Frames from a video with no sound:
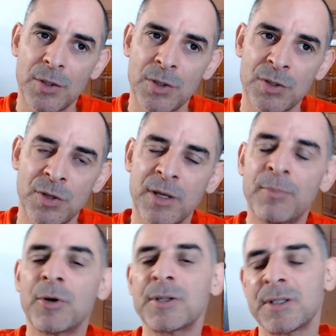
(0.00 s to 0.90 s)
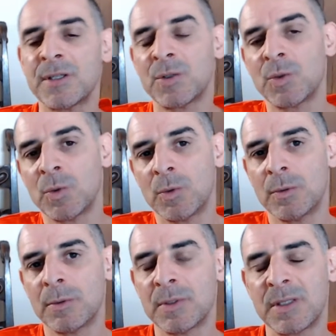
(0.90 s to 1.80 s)
So the importance is to
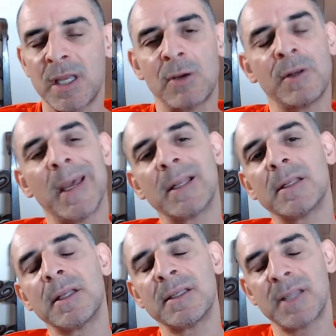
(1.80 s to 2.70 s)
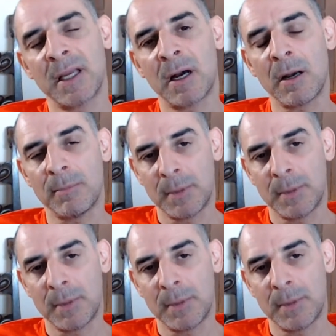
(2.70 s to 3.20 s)
stay connected, stay calm.